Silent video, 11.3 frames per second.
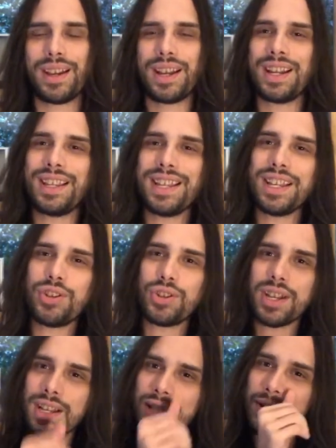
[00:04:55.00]
And in the I
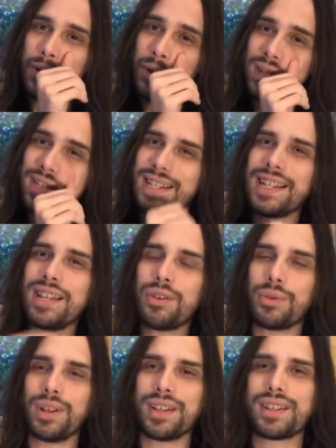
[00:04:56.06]
Ching, it's known as
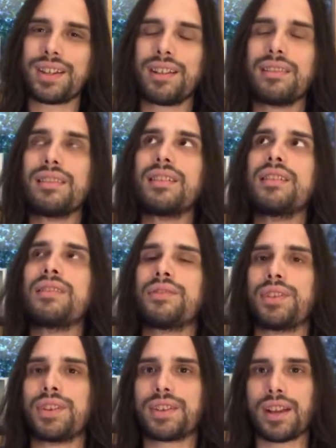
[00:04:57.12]
decrease, and I love
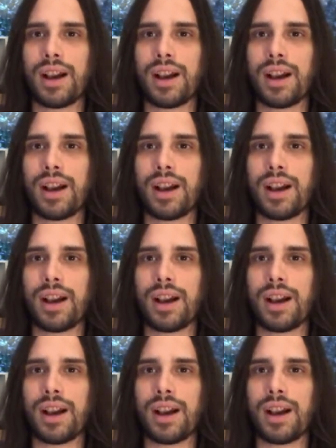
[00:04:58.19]
this.